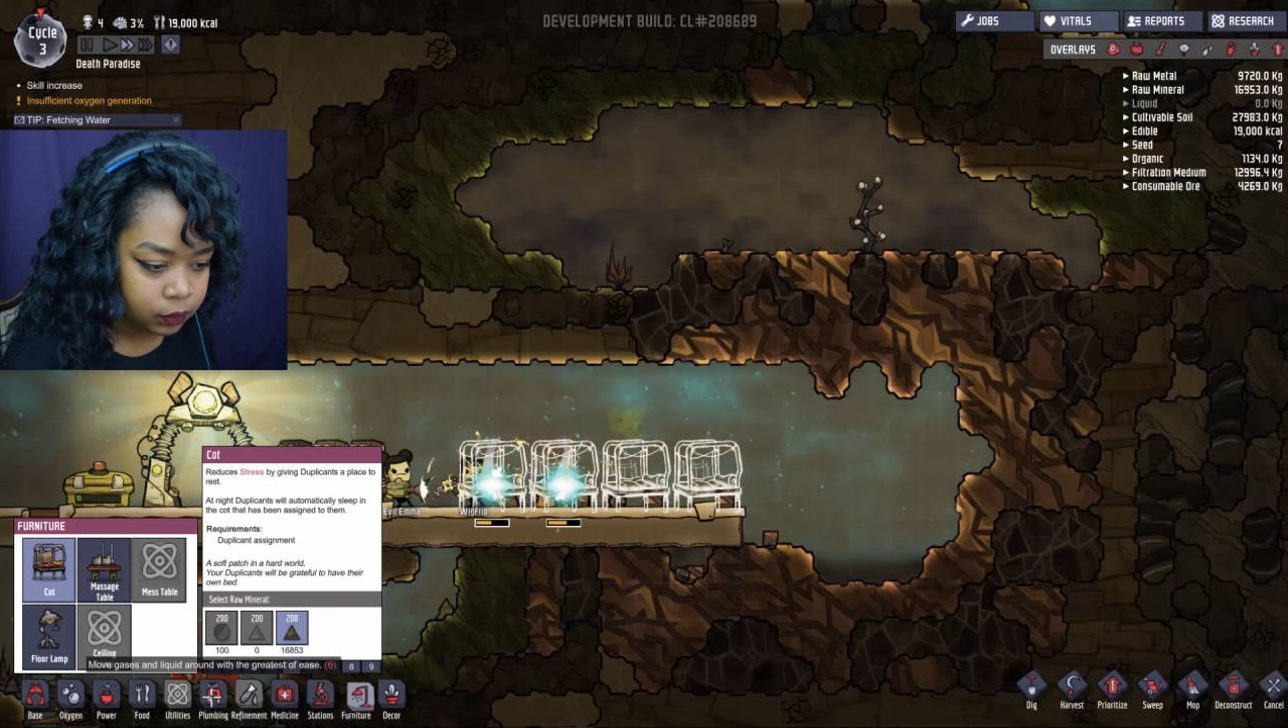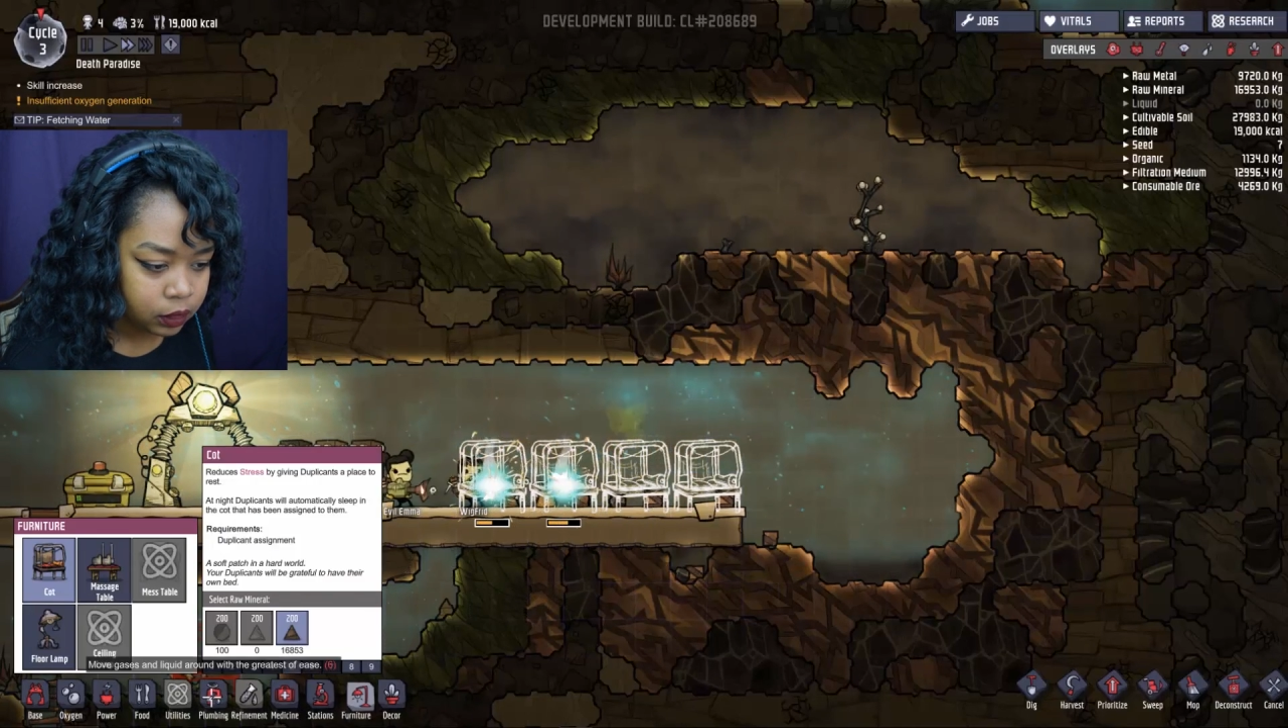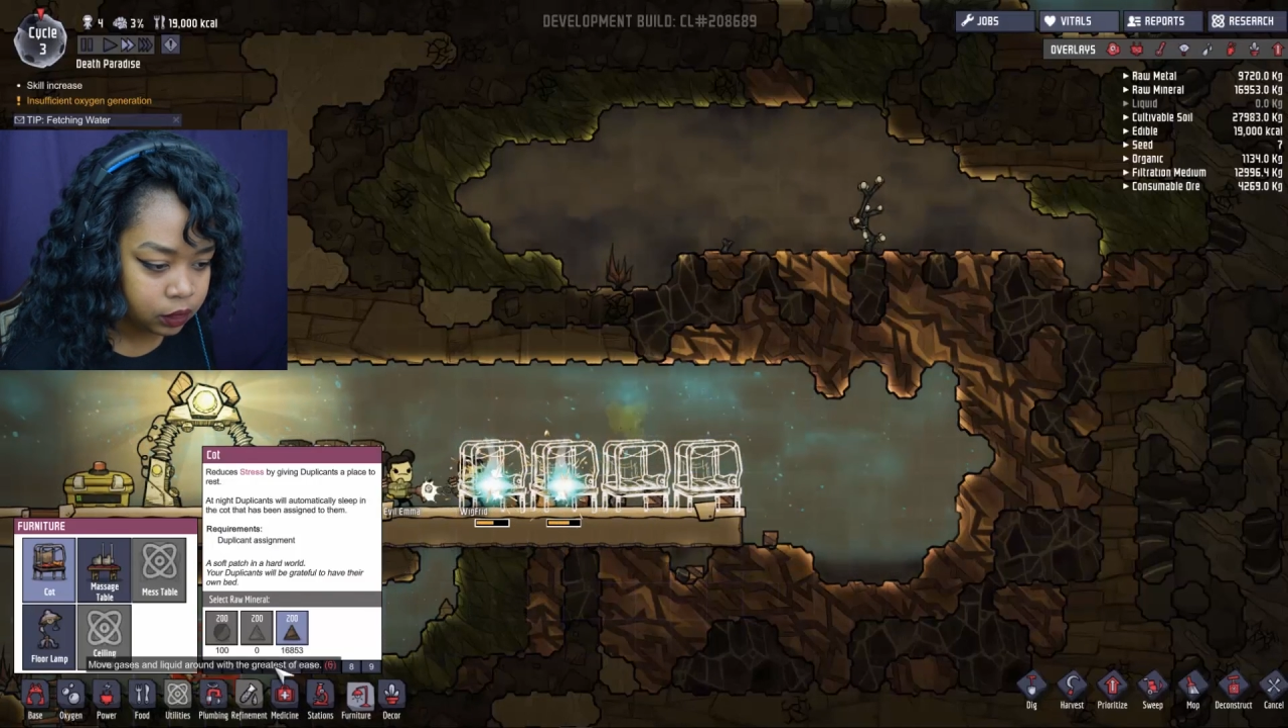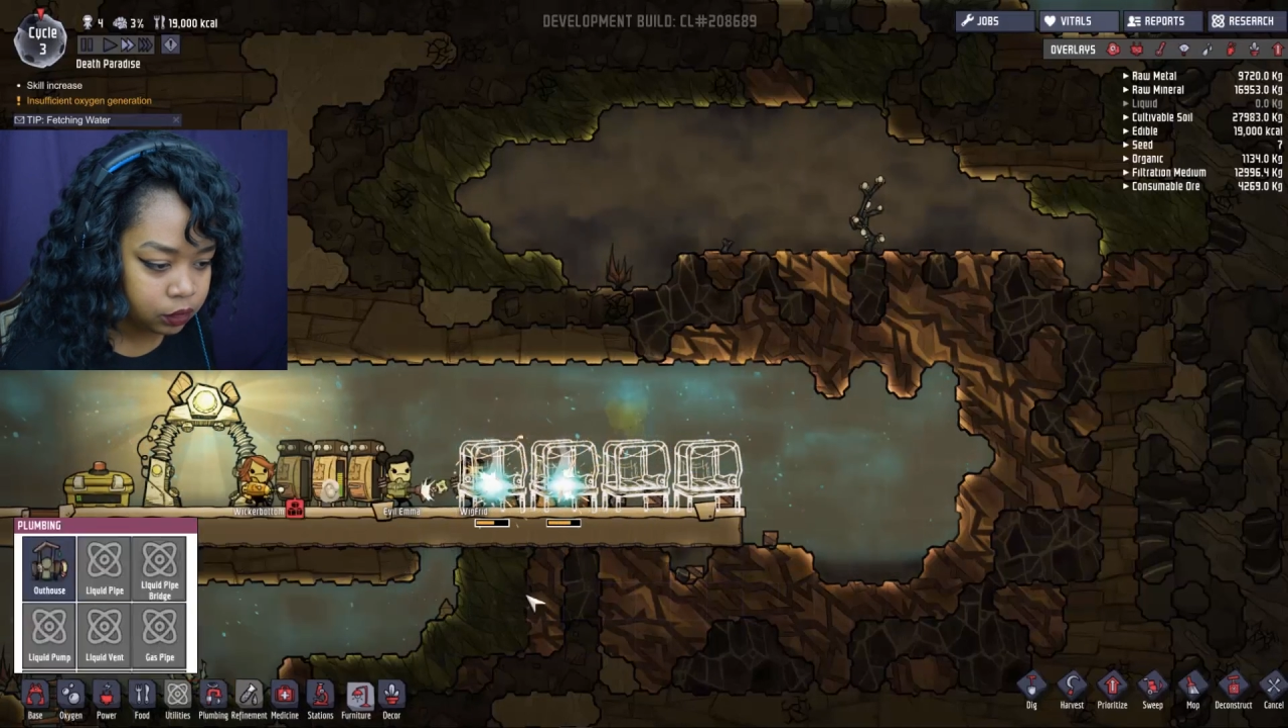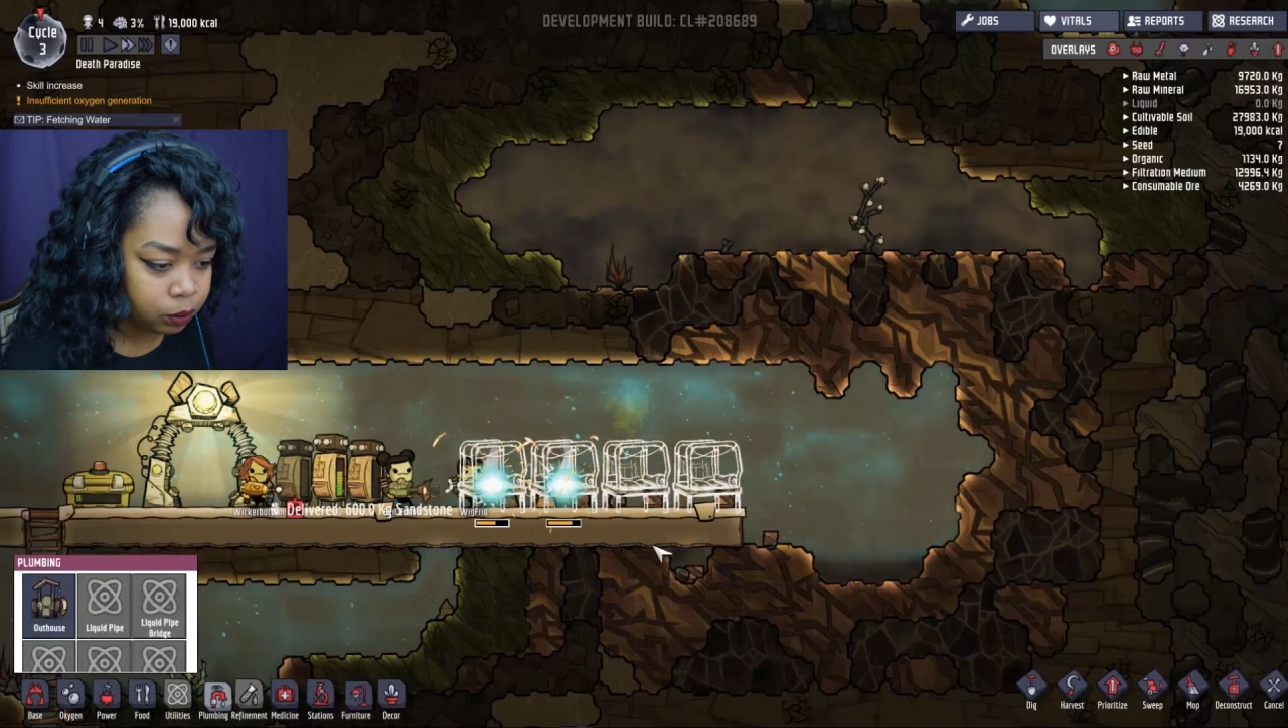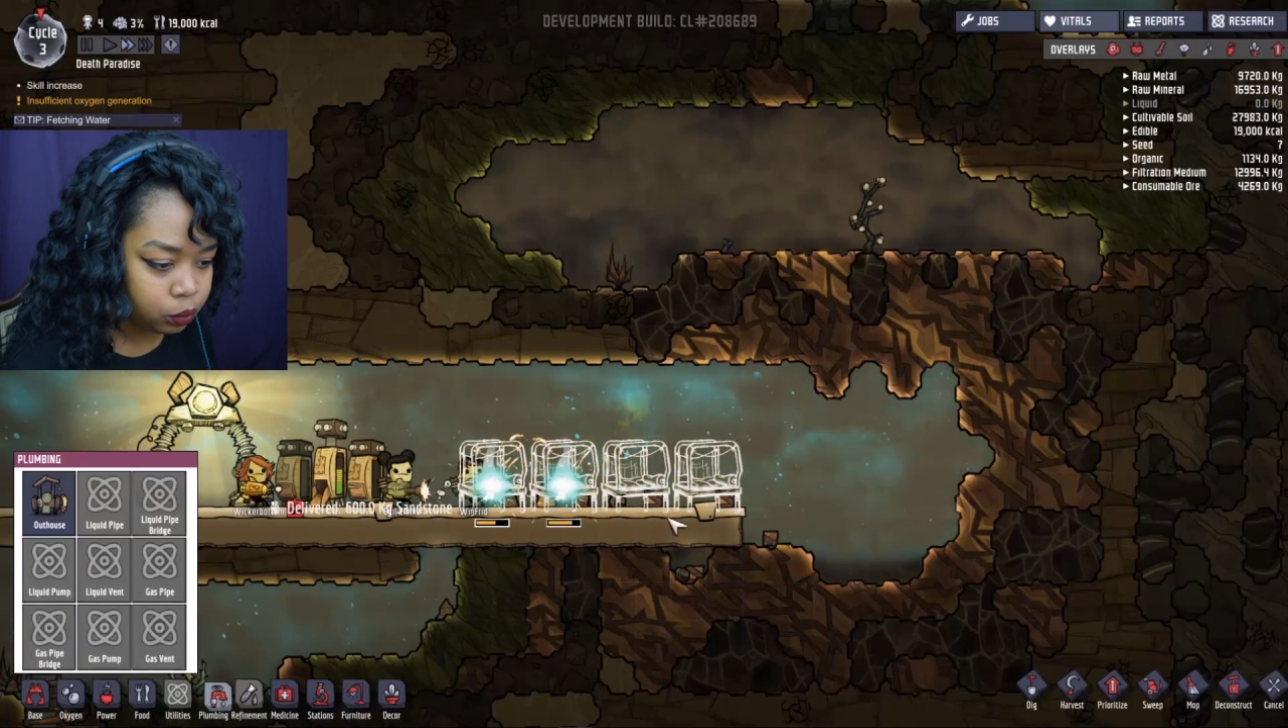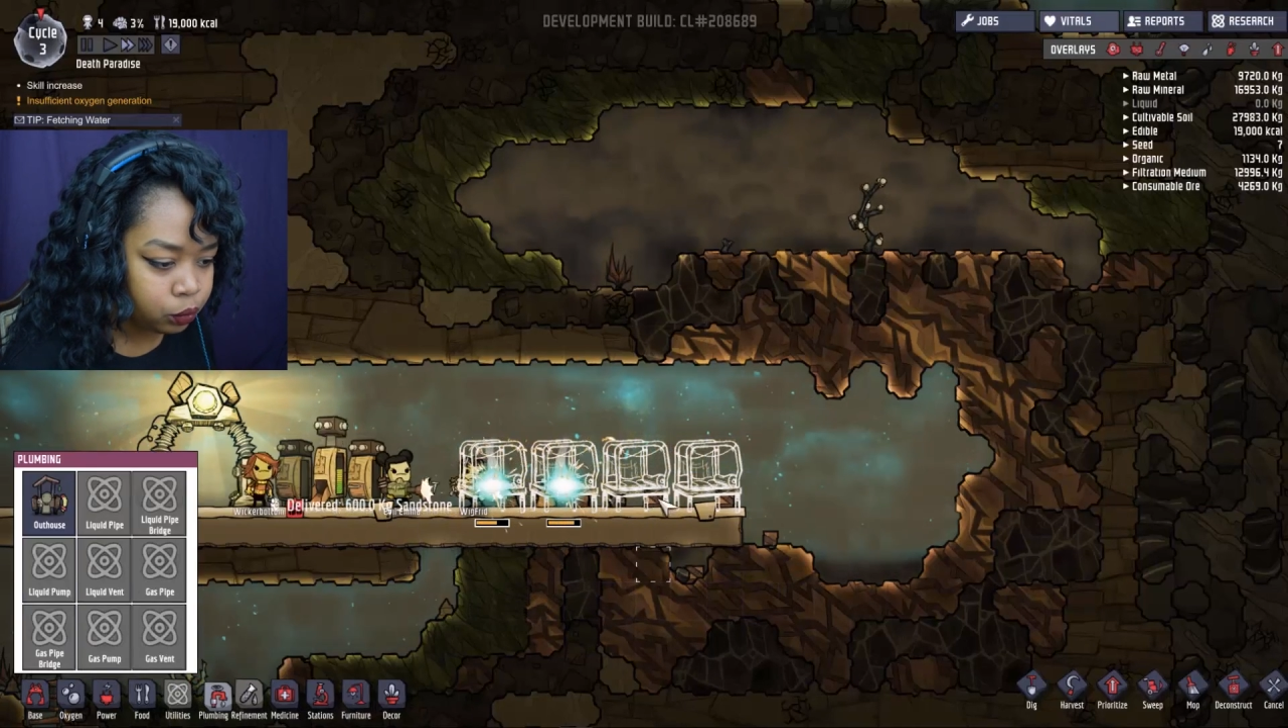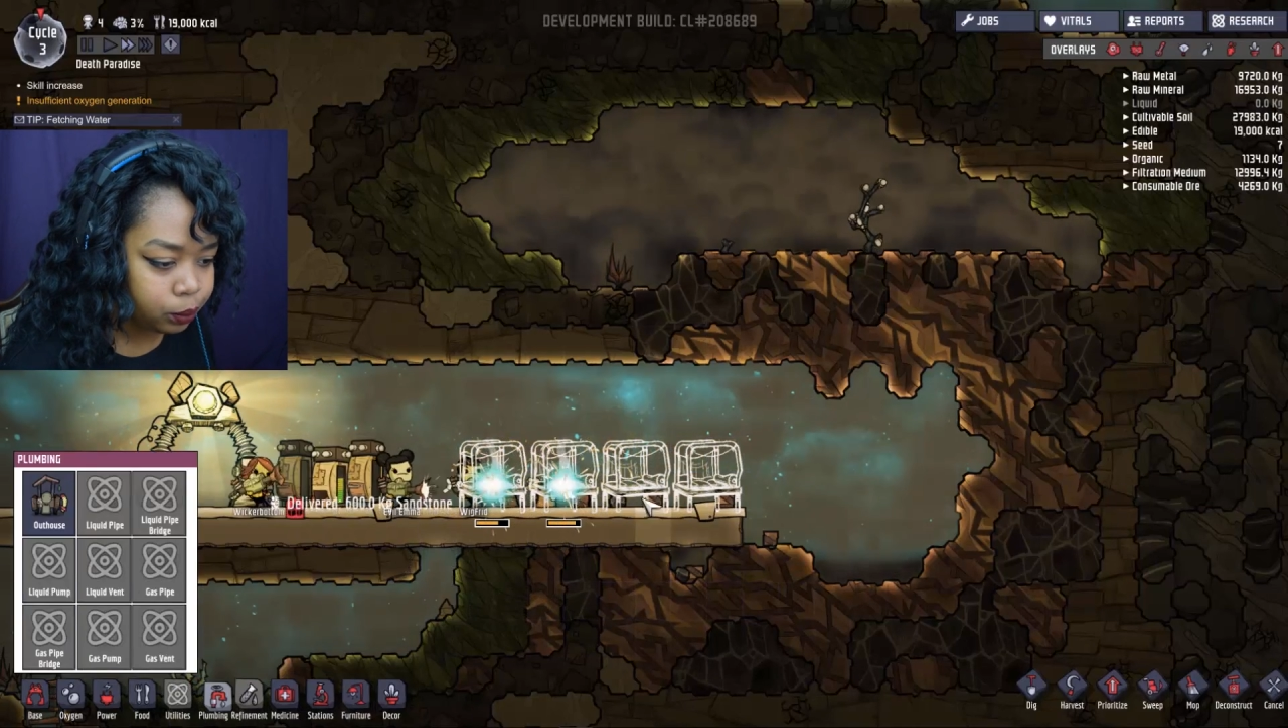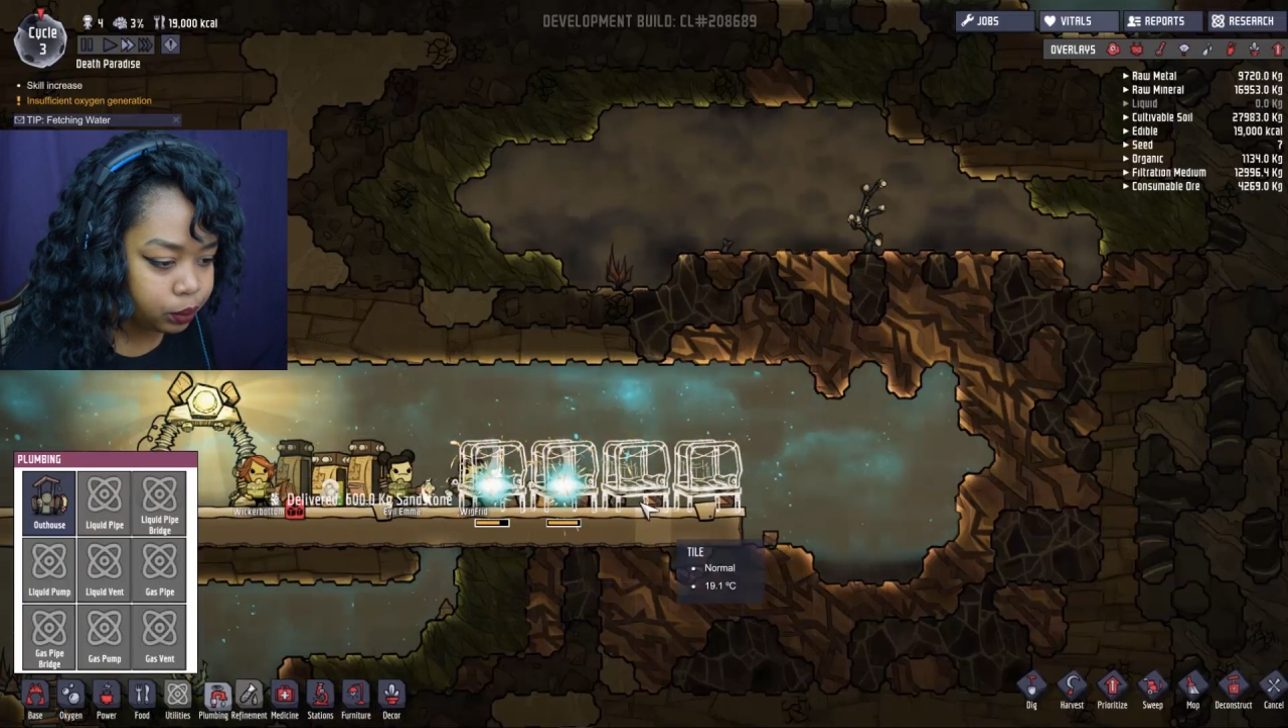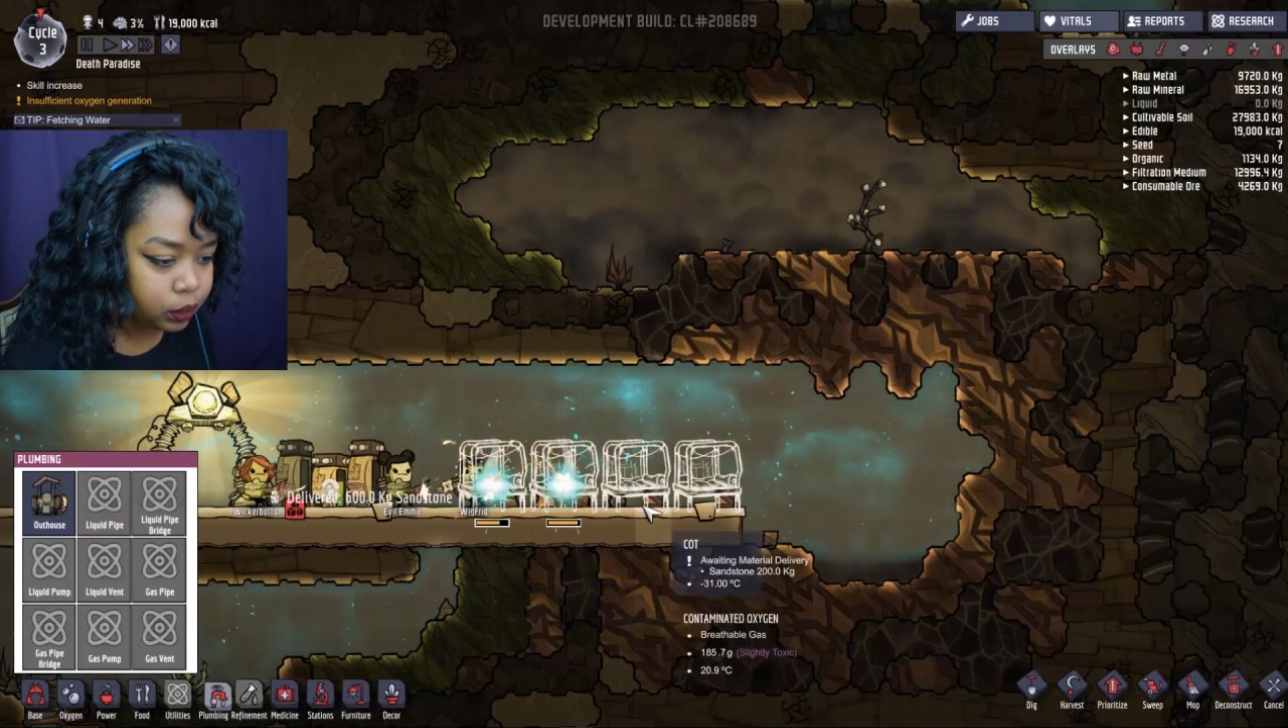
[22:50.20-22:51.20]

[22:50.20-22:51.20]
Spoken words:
And there's some poop